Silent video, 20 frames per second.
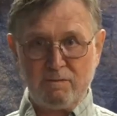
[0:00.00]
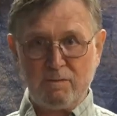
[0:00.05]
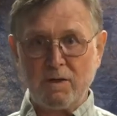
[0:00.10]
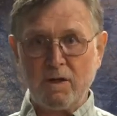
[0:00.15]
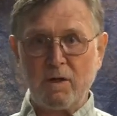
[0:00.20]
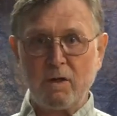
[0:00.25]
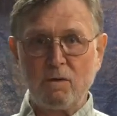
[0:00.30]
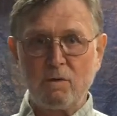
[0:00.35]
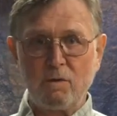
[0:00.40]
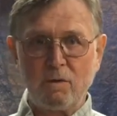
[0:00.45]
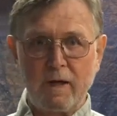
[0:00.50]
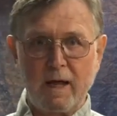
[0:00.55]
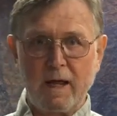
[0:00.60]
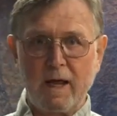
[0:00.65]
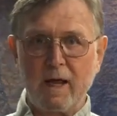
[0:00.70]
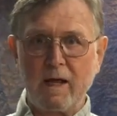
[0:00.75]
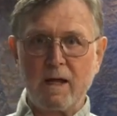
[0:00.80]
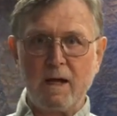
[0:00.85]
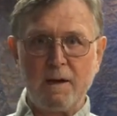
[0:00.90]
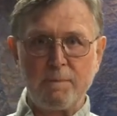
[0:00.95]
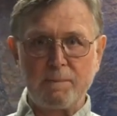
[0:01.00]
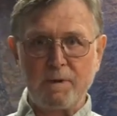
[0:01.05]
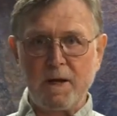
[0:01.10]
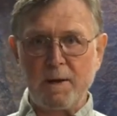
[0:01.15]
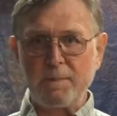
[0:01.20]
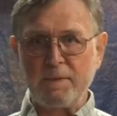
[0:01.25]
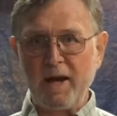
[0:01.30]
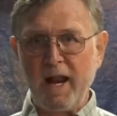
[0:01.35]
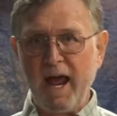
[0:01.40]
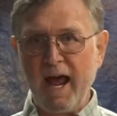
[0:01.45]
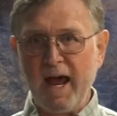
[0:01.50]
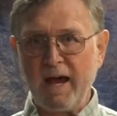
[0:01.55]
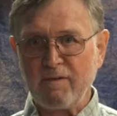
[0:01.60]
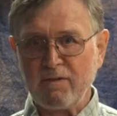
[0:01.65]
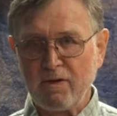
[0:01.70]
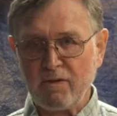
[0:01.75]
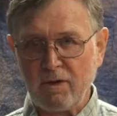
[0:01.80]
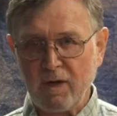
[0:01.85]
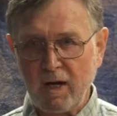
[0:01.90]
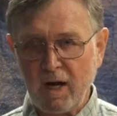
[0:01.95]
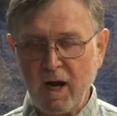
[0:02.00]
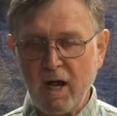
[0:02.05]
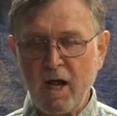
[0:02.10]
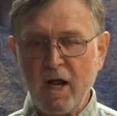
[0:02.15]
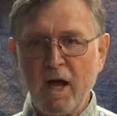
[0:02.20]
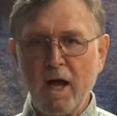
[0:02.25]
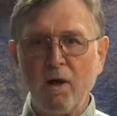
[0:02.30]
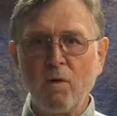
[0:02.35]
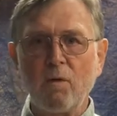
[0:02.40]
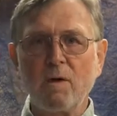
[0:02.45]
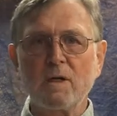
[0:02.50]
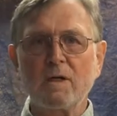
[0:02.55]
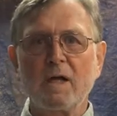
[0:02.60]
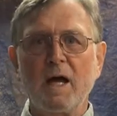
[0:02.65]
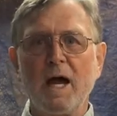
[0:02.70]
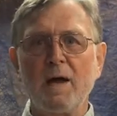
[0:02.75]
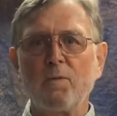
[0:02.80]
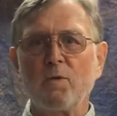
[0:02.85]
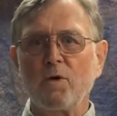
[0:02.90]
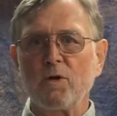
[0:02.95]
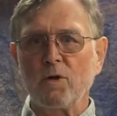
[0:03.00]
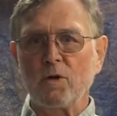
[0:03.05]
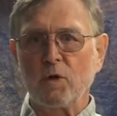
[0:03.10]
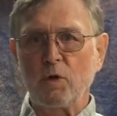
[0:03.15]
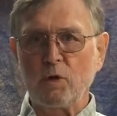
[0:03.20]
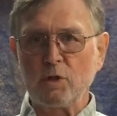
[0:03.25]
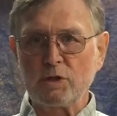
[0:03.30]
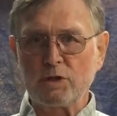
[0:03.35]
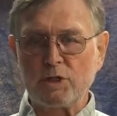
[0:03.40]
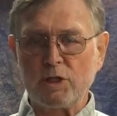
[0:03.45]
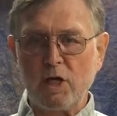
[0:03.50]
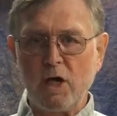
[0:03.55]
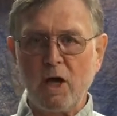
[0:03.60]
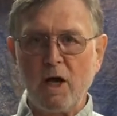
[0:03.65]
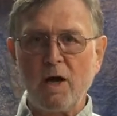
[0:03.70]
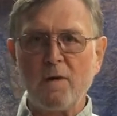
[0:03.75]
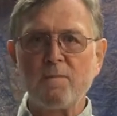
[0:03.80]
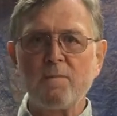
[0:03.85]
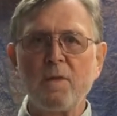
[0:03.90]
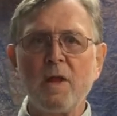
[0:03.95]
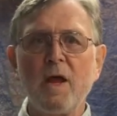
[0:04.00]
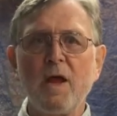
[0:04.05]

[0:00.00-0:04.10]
you know, like a cup, cup and a half of it at one time, or the coleslaw,